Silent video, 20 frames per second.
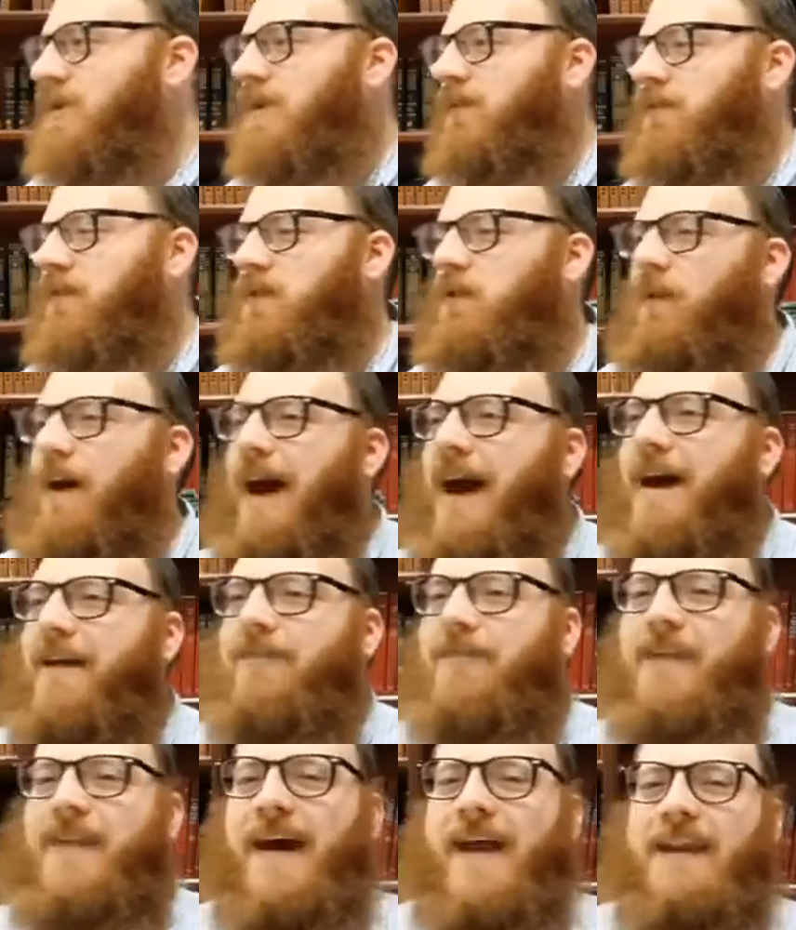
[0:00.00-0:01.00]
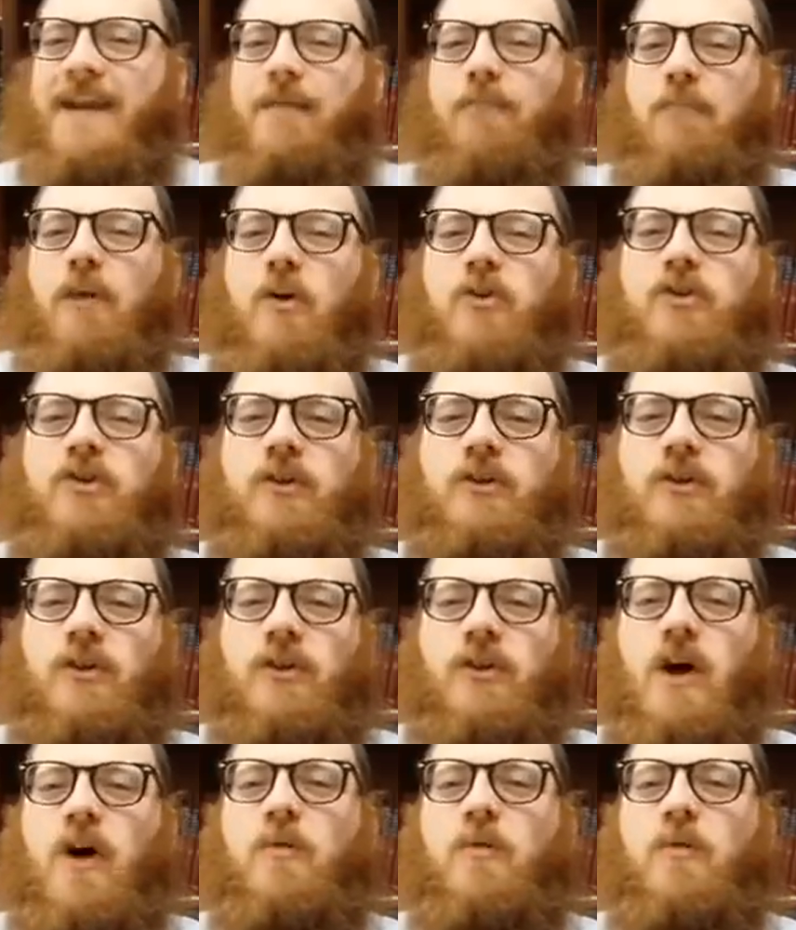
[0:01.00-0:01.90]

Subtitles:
If you have that emotional